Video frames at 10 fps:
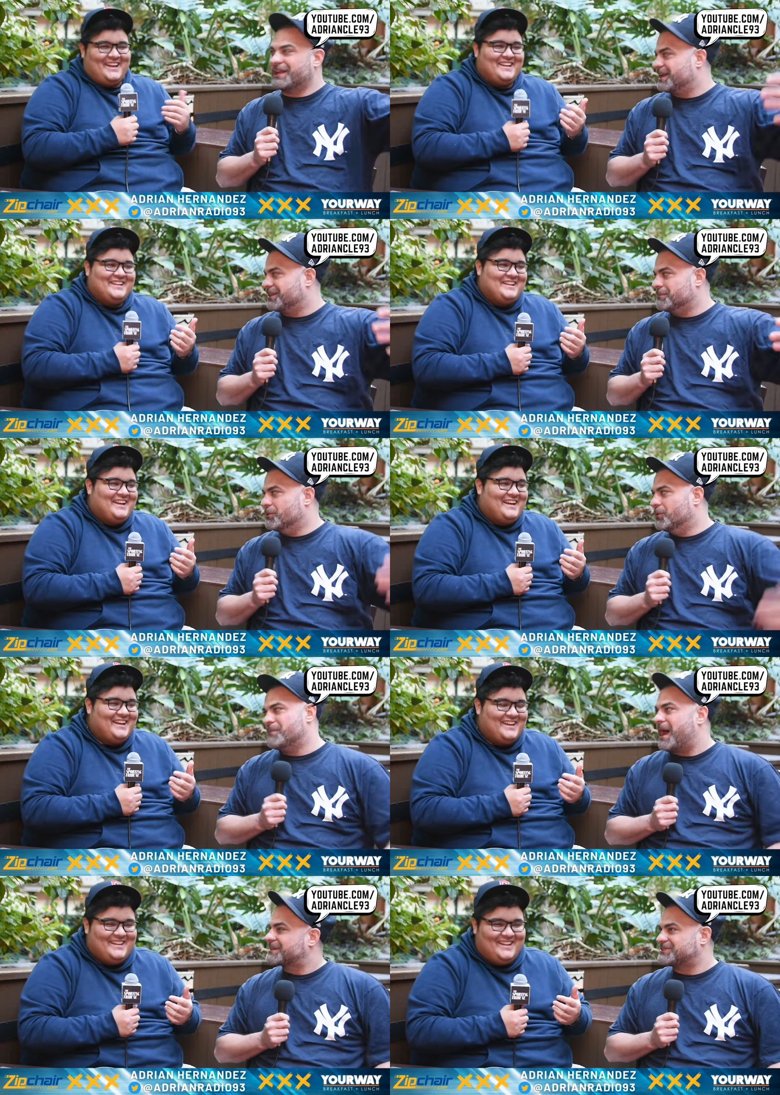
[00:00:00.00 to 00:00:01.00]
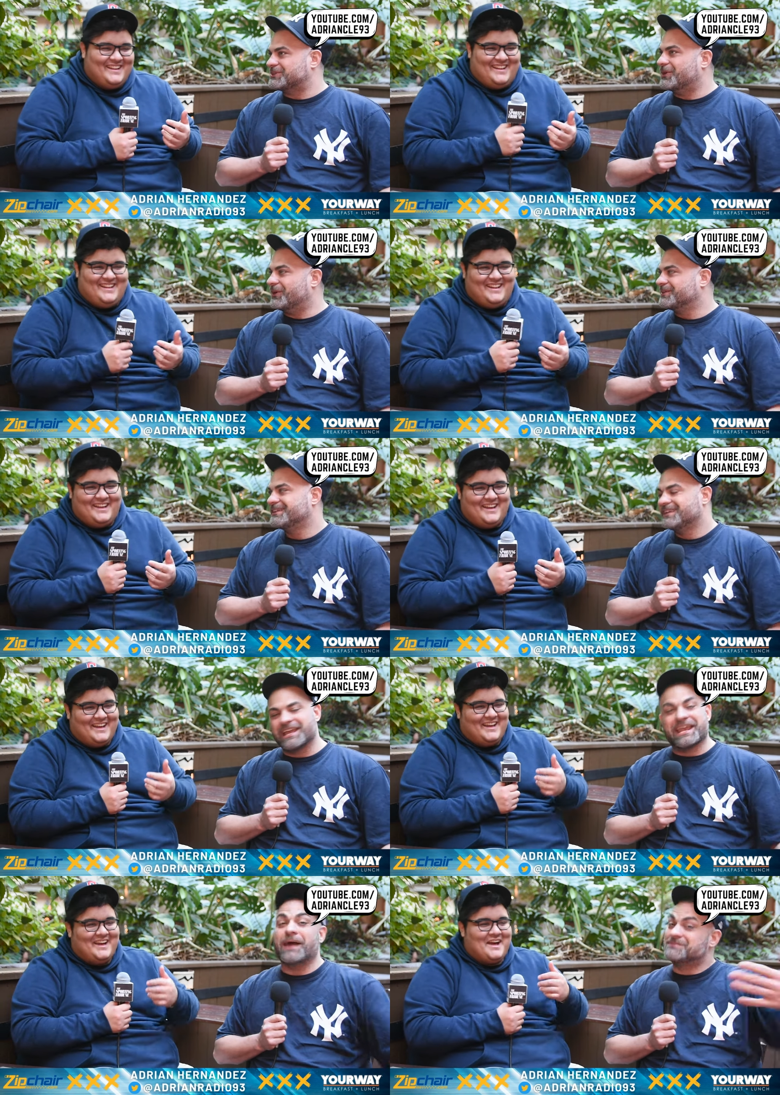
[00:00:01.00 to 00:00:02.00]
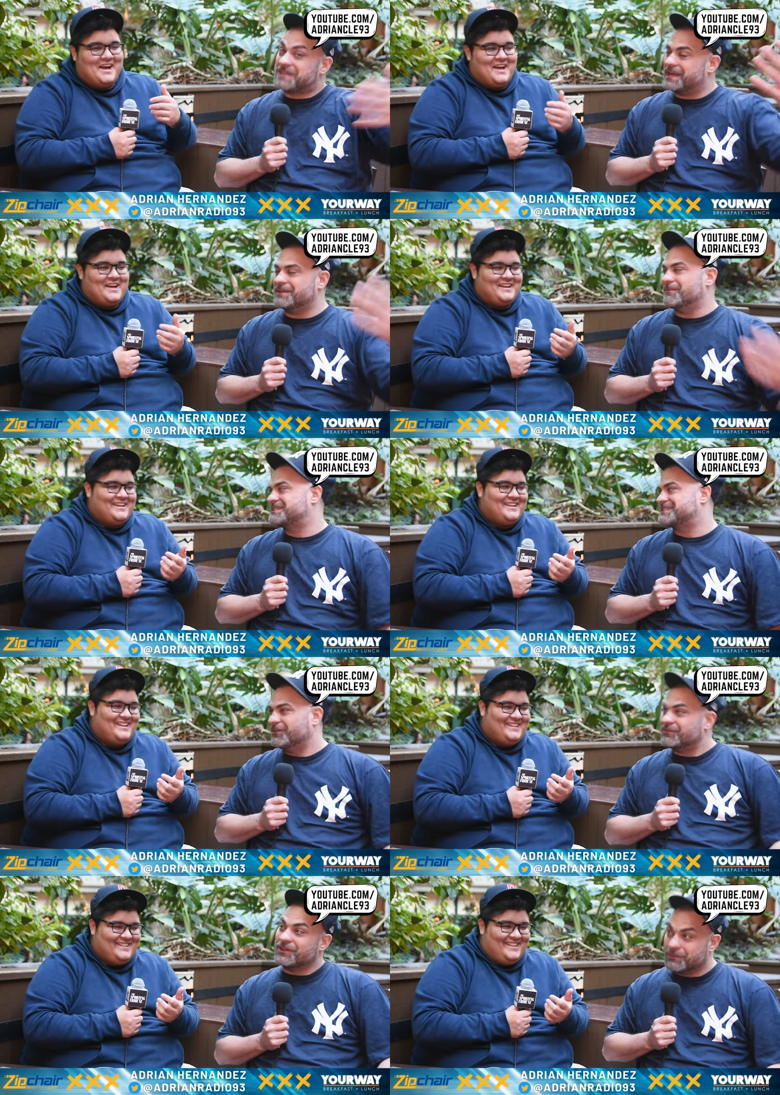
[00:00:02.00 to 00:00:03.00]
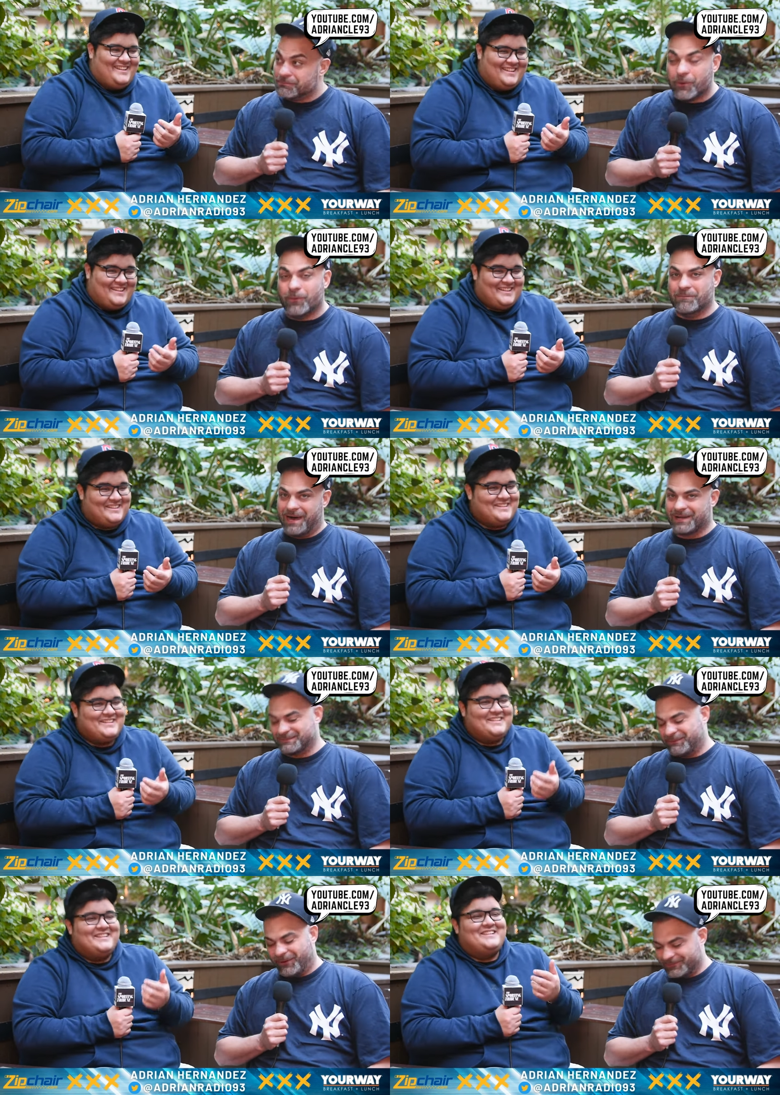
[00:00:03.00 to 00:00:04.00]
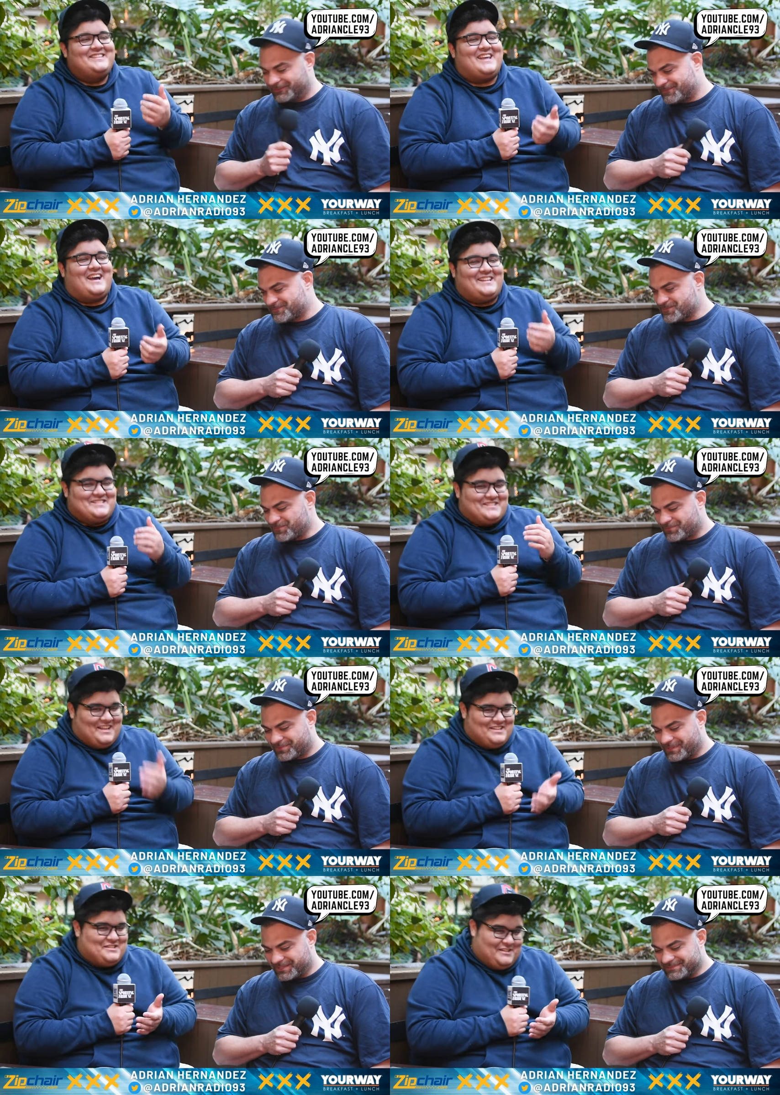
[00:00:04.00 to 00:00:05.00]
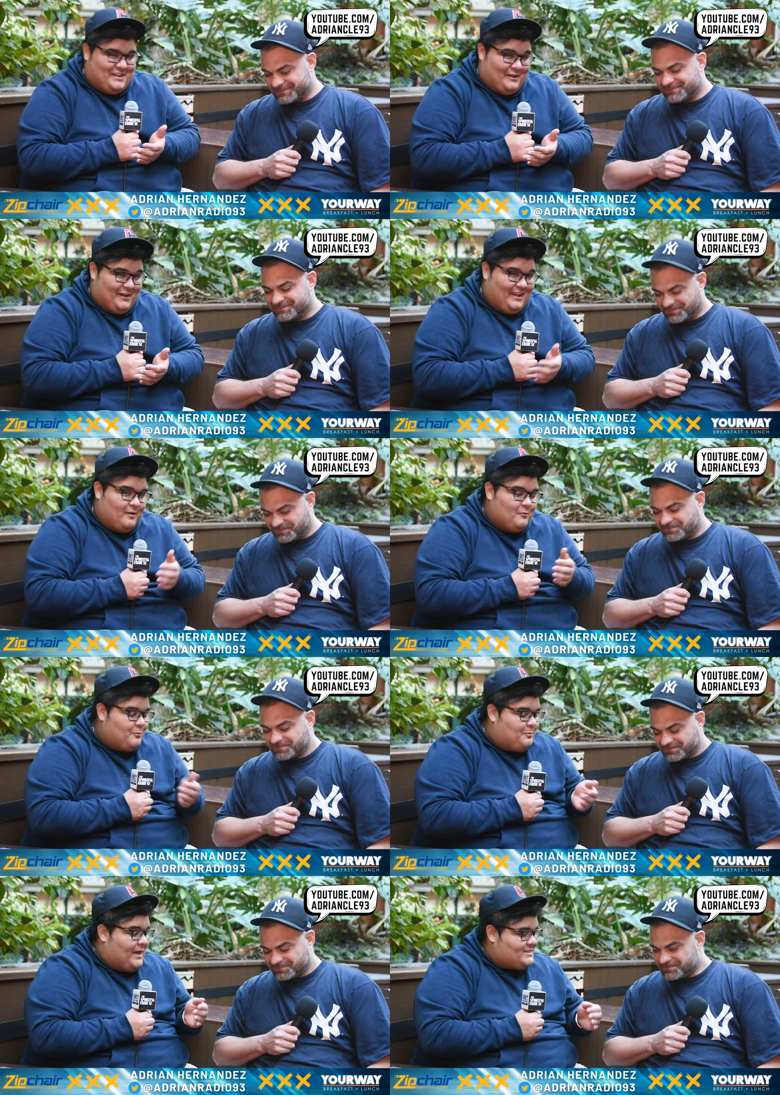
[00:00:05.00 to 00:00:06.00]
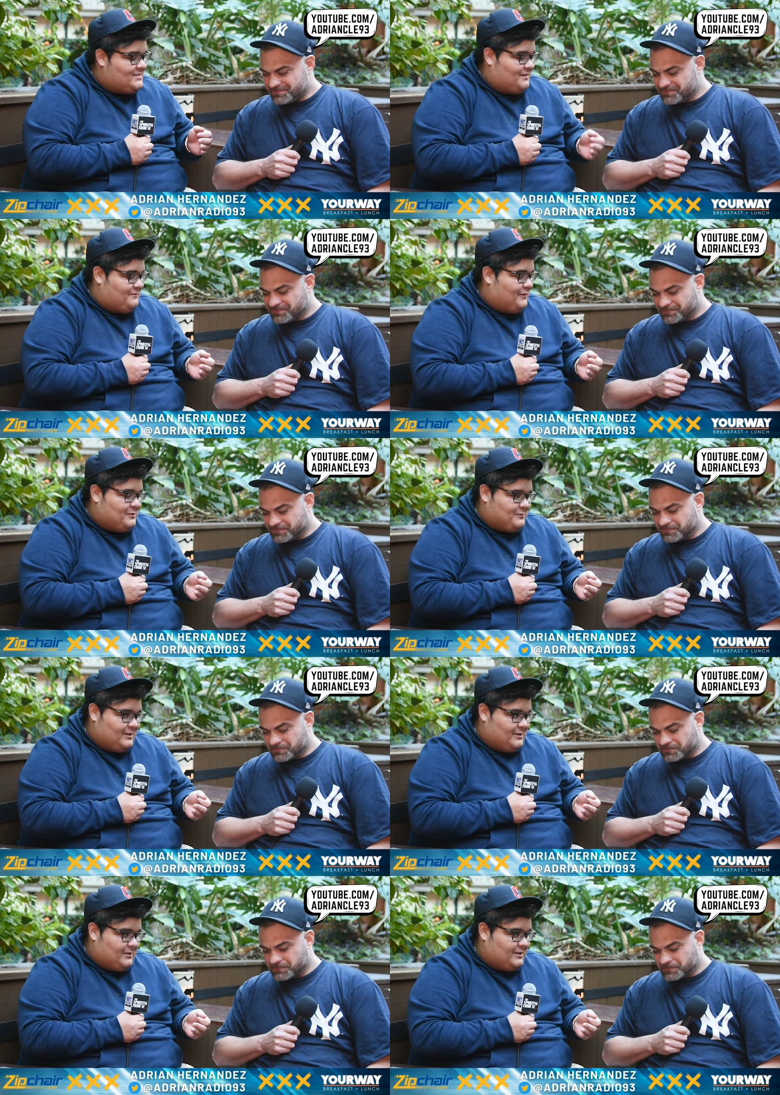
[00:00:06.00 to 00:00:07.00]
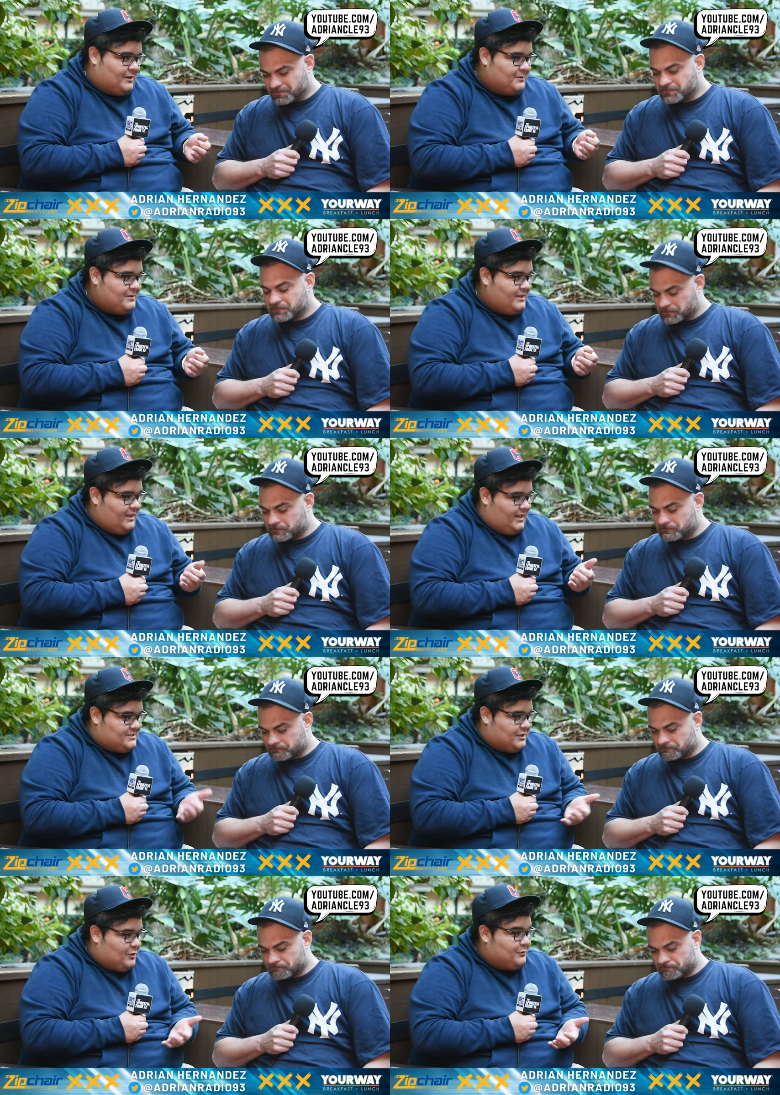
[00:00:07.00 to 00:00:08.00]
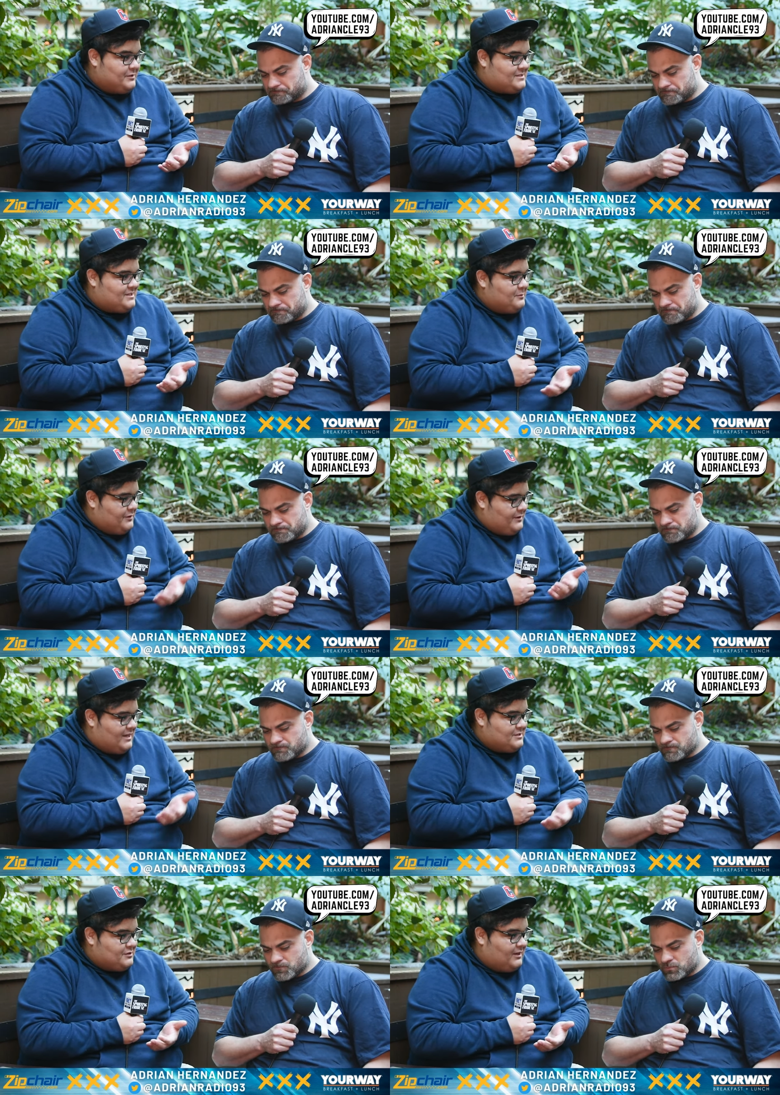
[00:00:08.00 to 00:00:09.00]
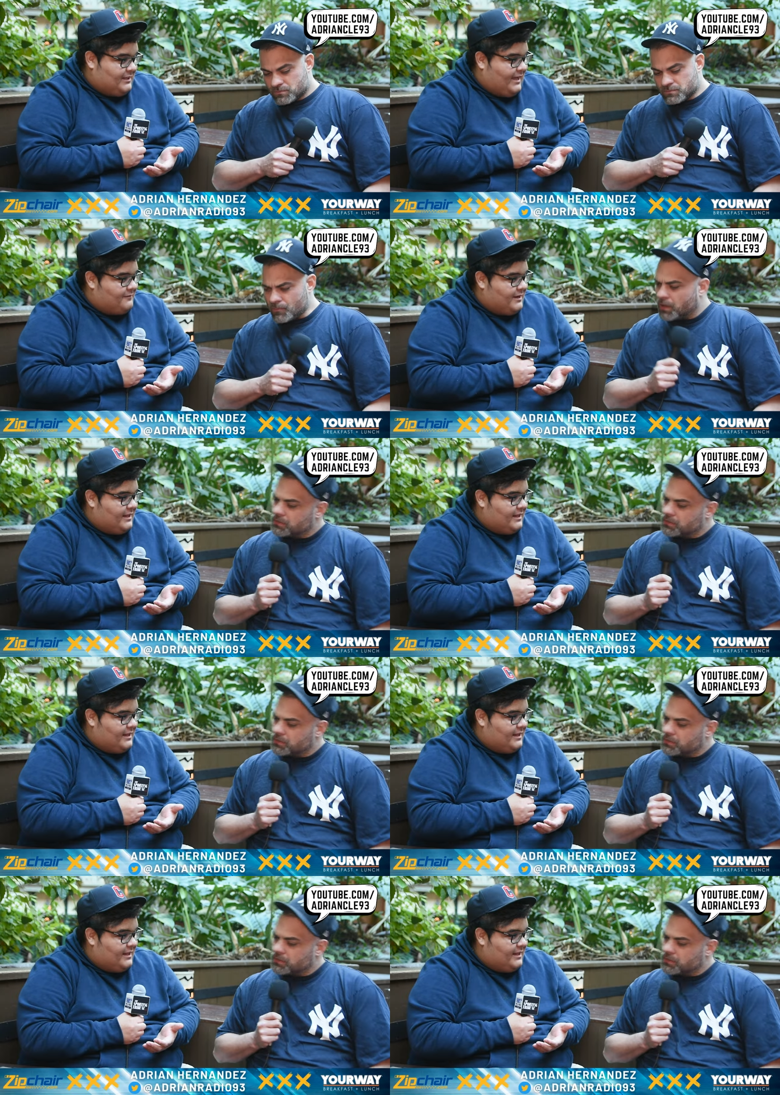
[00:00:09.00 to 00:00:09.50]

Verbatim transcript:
Speaker 1: it on the boombox, you know? Yeah, I'm dating myself on the boombox, bro. That is legendary.
Speaker 2: Back to that folder really quick, though. Is it cool to see where you guys are all
Speaker 1: at right